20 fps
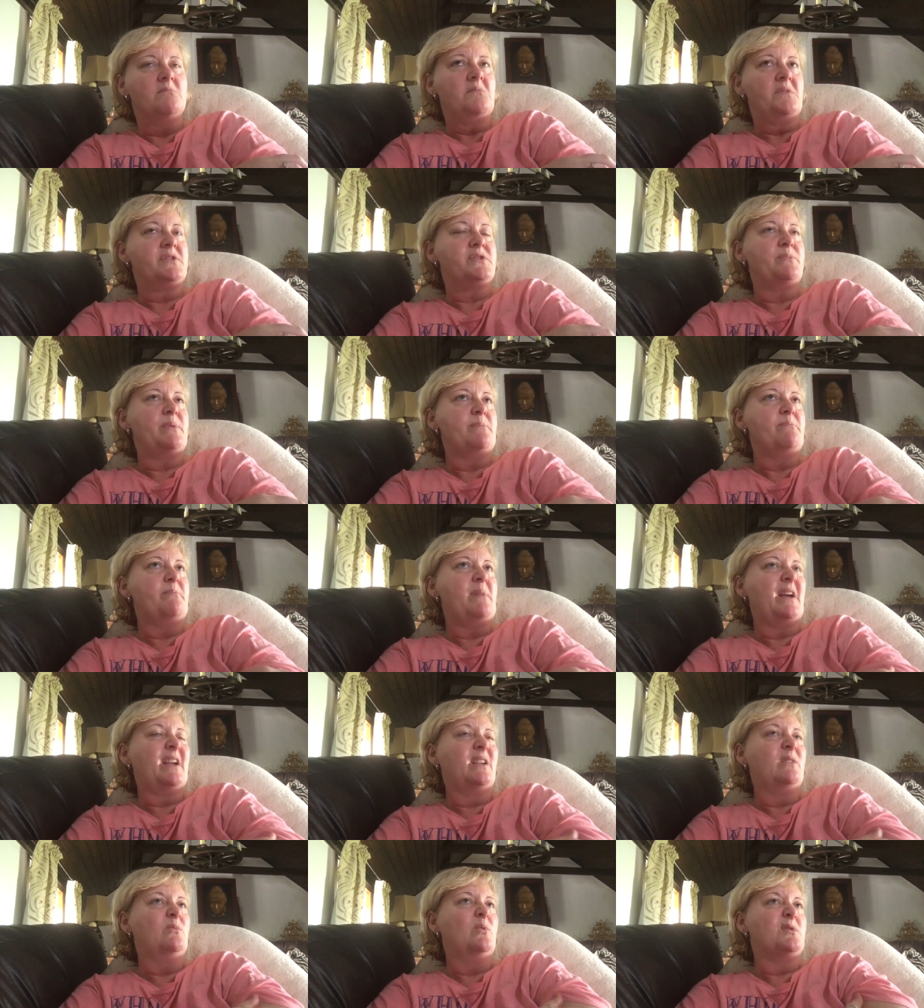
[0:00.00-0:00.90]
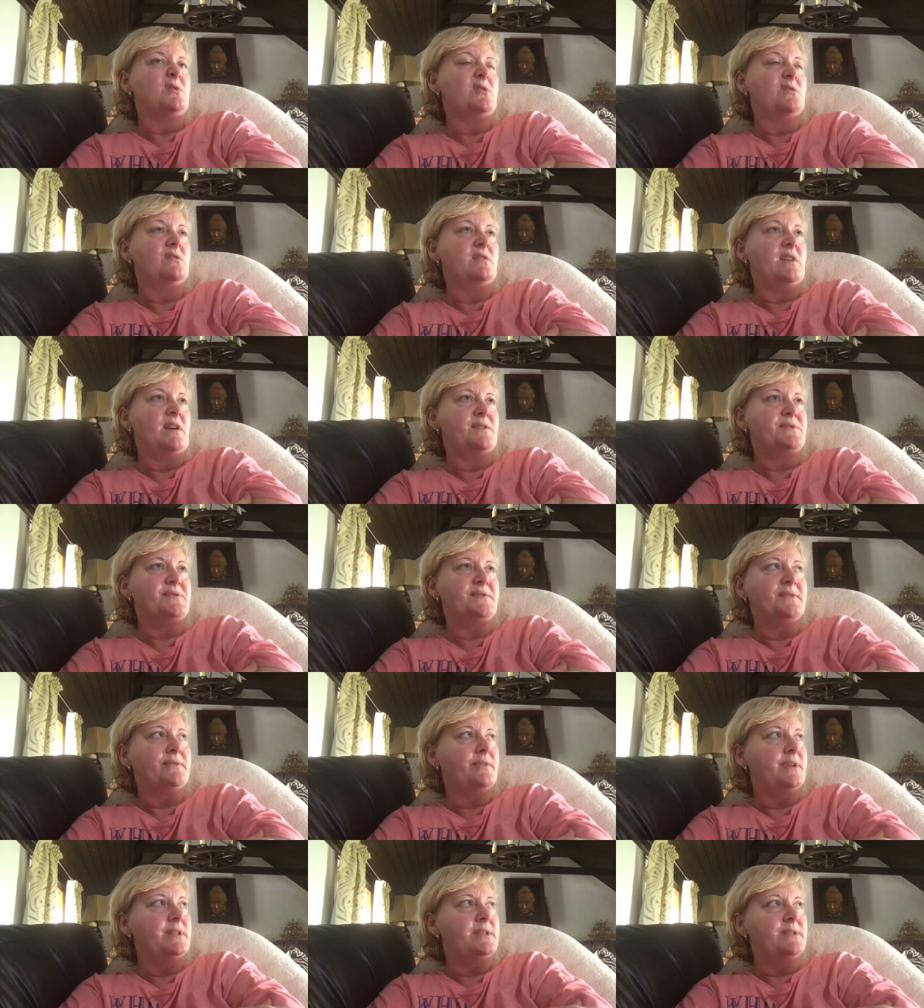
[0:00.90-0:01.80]
Must have been back in, what,
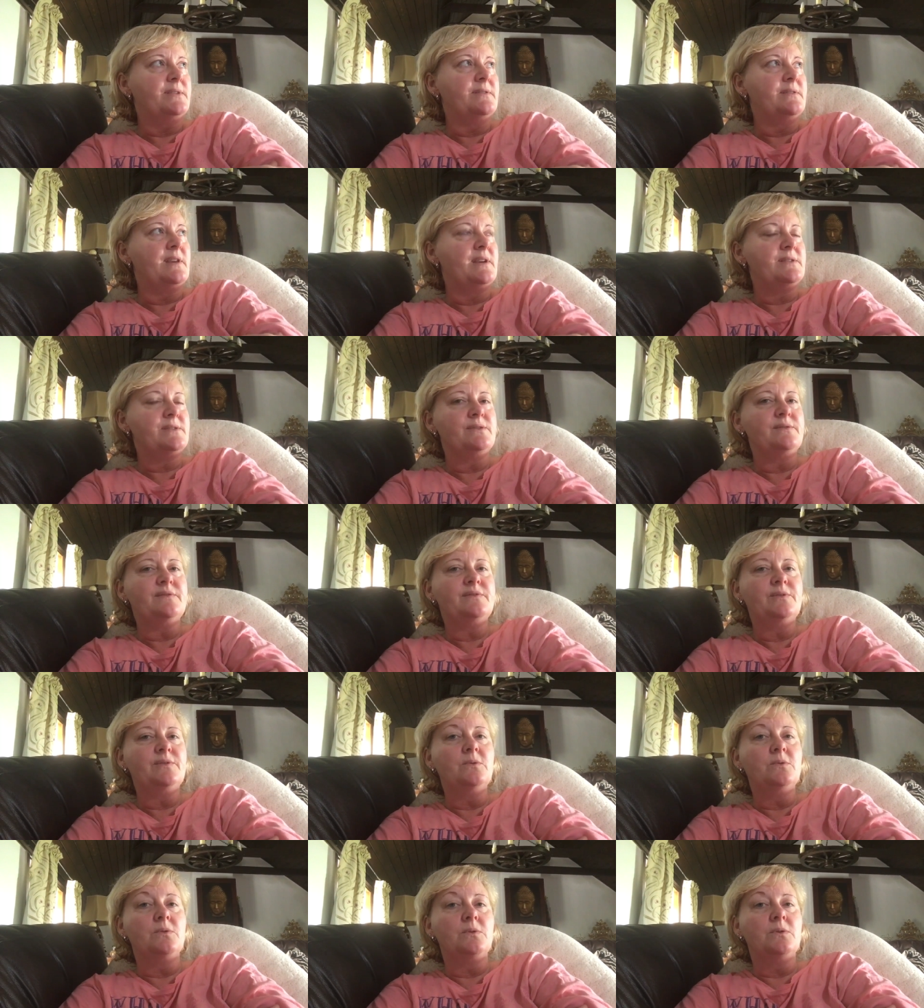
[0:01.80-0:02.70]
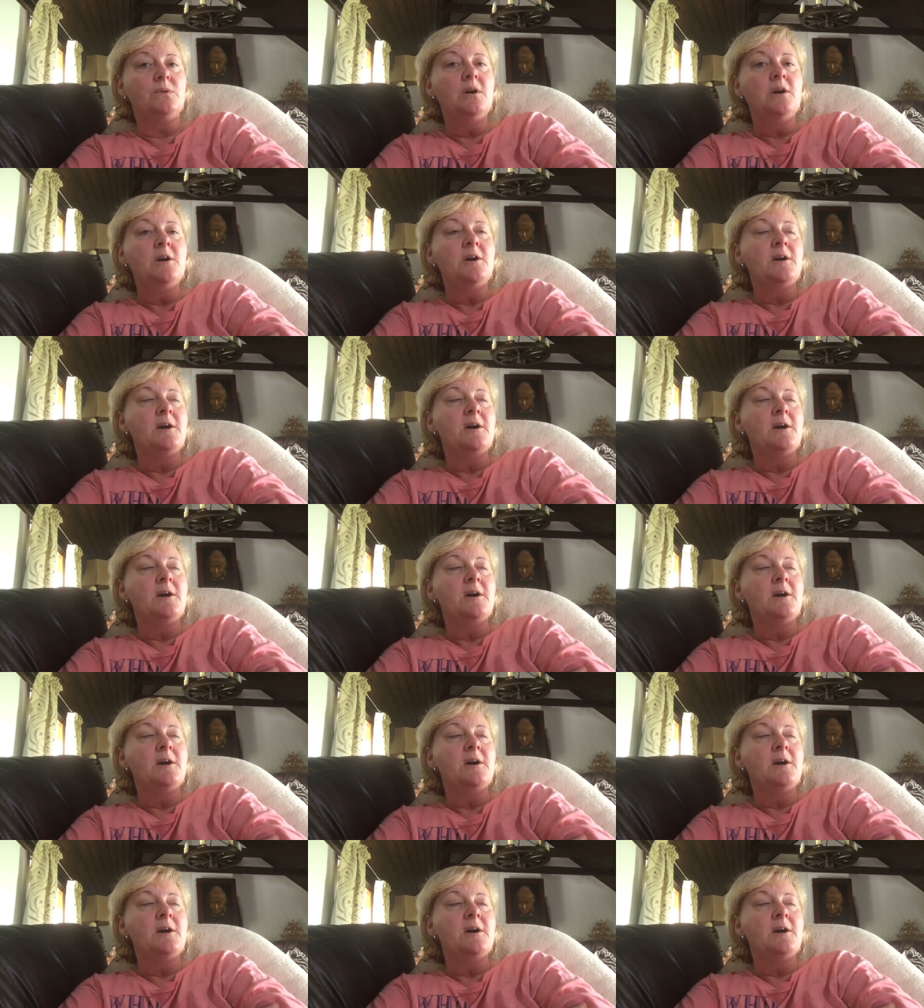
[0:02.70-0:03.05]
2003, 2004.